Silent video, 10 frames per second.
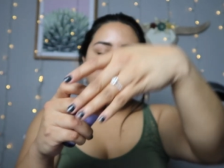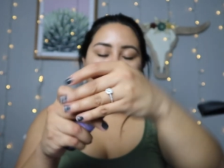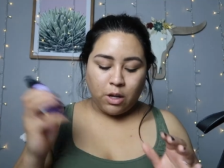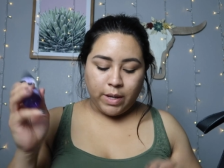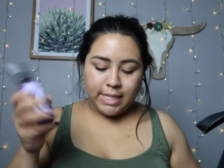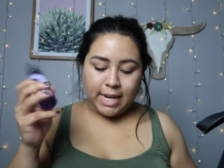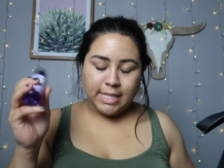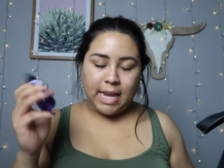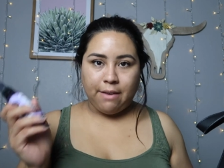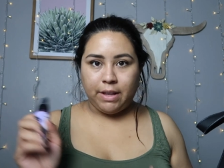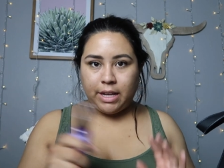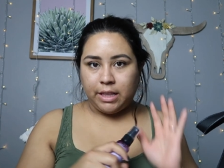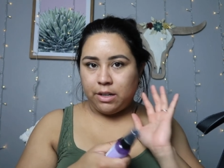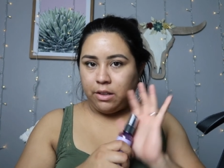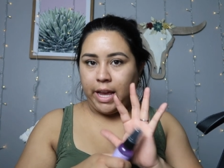It's always nice to have like a
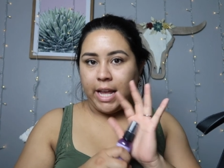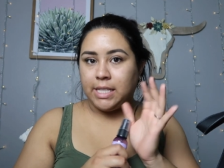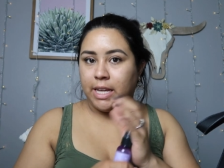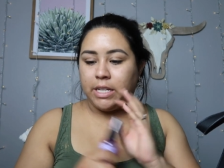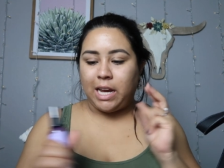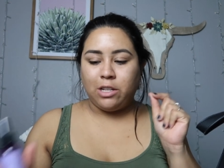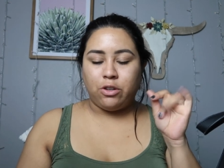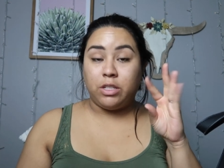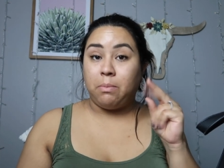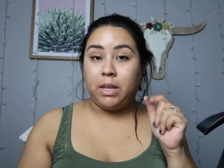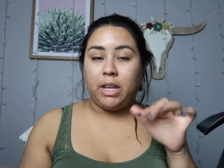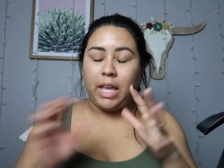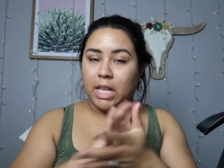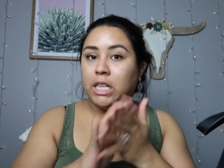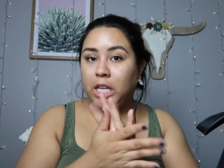little hand sanitizer or something to
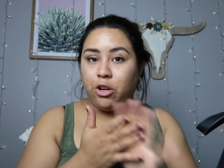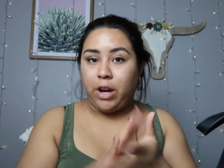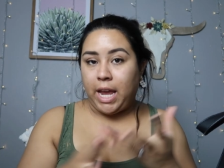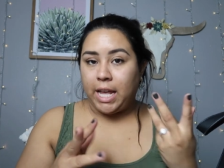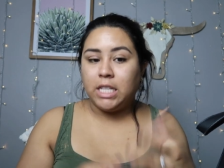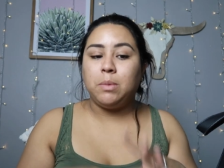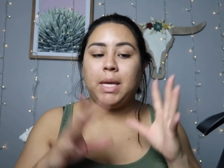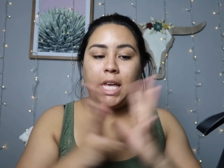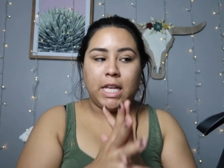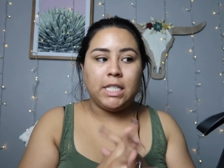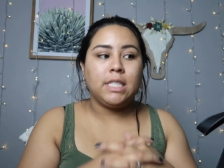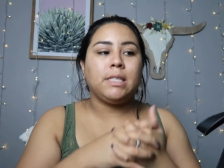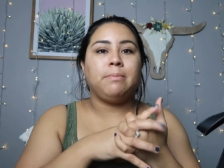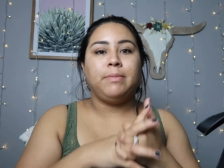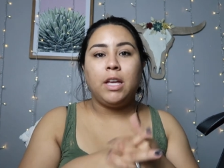like clean your hands because
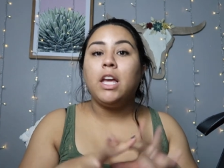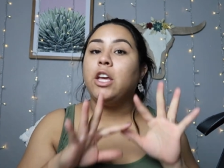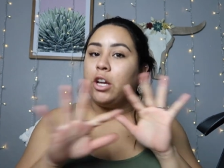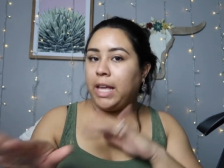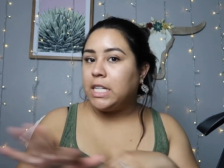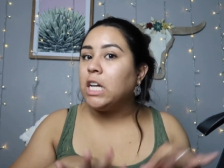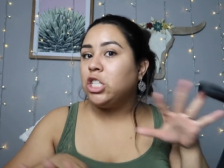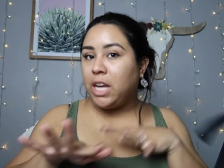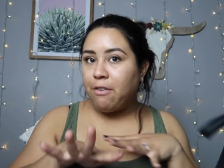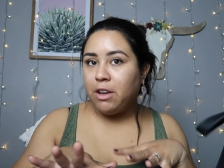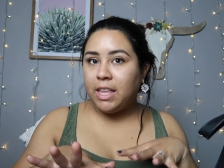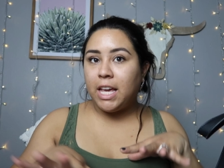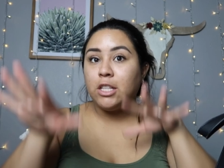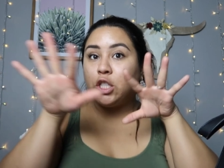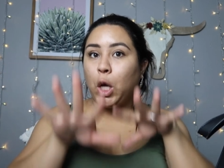you're like touching
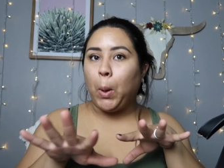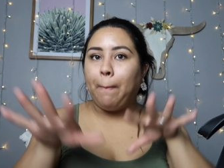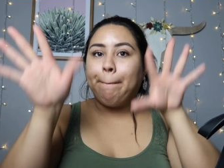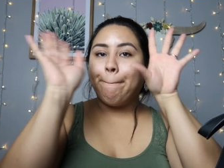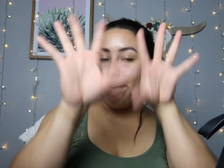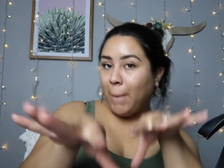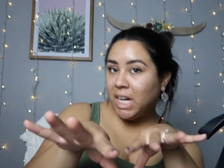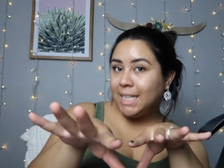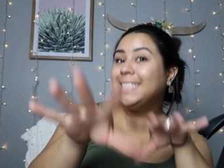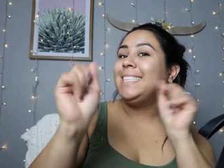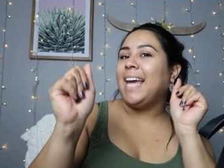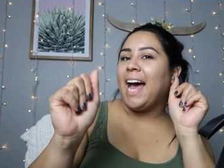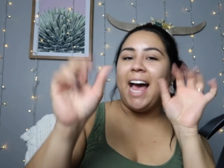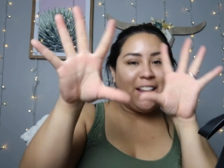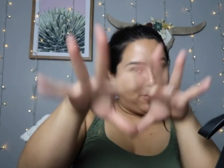everything. So
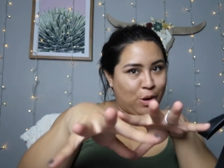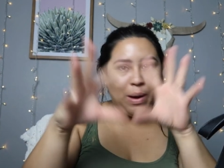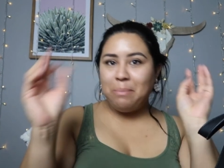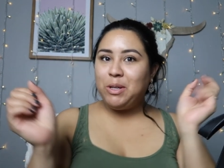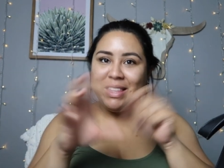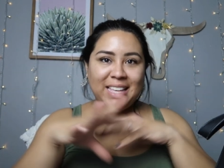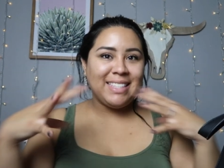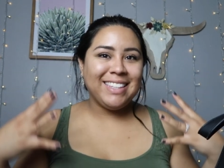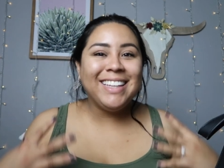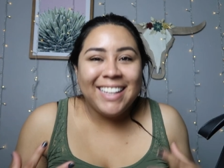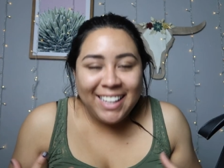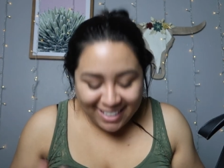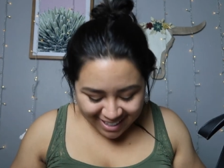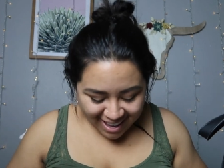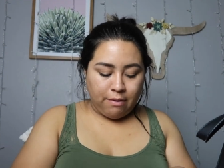yeah, I don't know why I'm doing this.
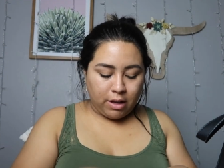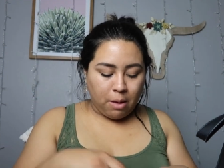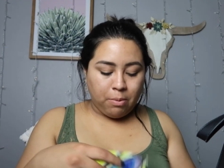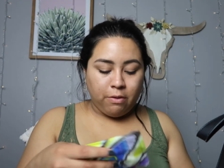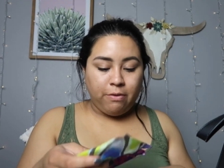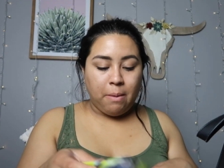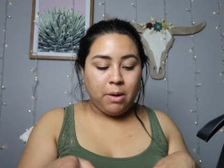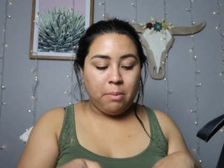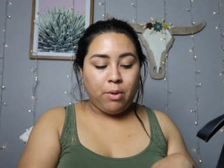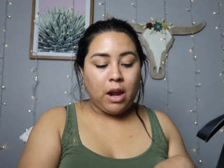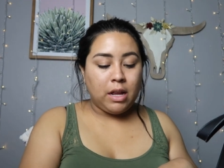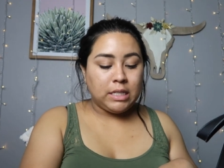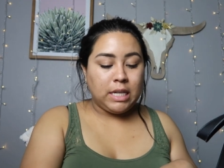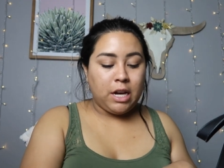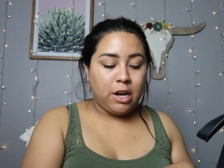I have a couple feminine
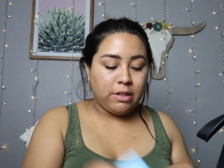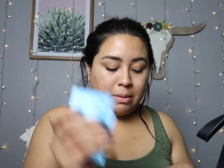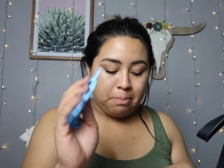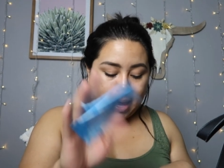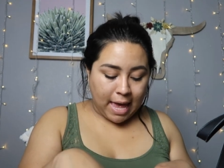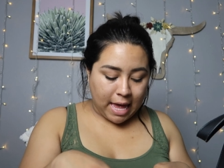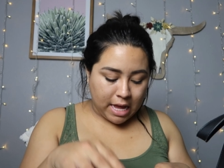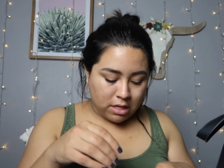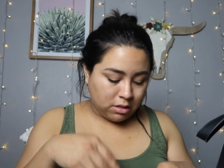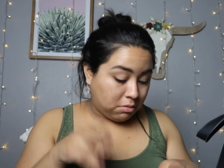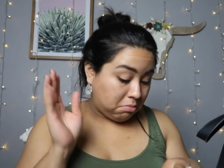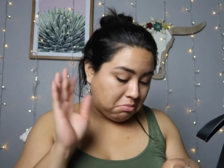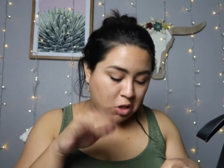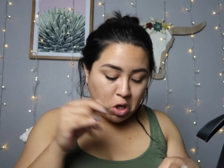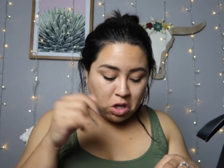products in here, some pads,
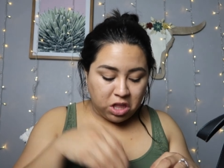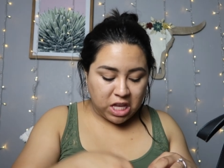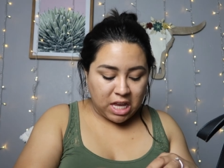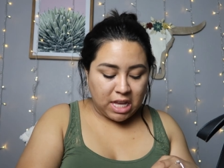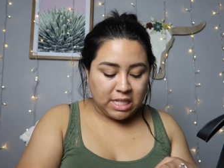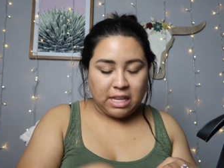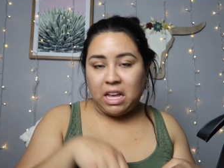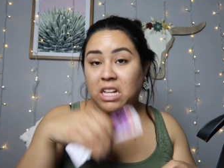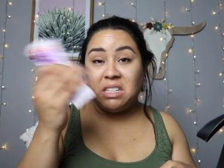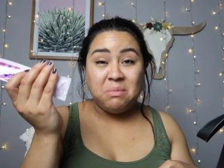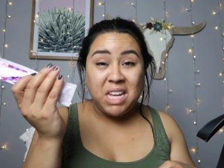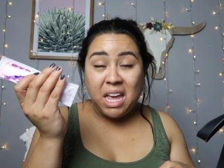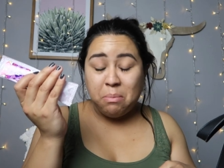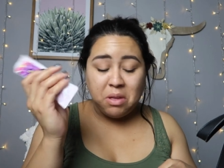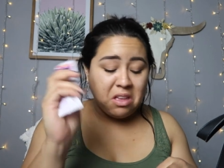girl things. I got some
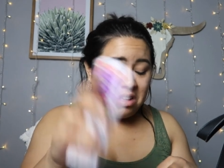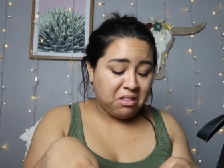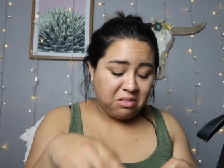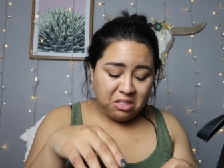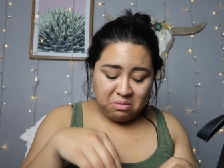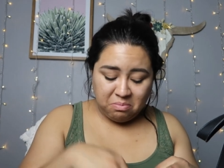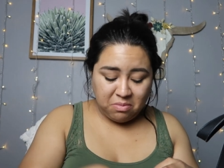tampons.